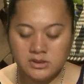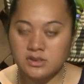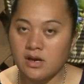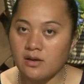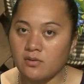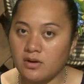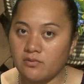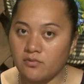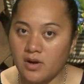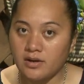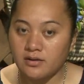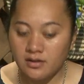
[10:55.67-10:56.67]
cycle and
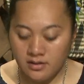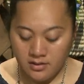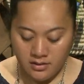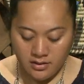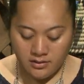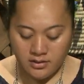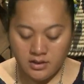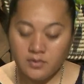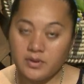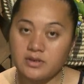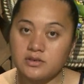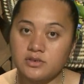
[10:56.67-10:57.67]
run in the
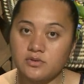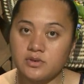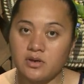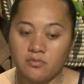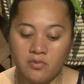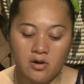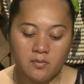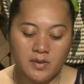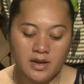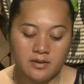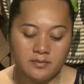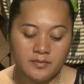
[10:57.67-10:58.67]
Niue Junior
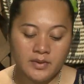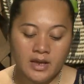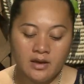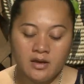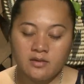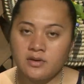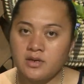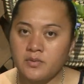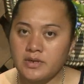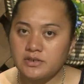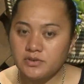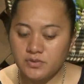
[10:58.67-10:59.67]
Rockman. The
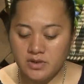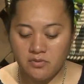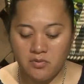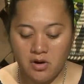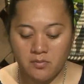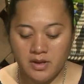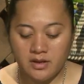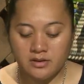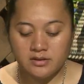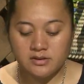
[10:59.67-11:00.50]
Niue Junior Rockman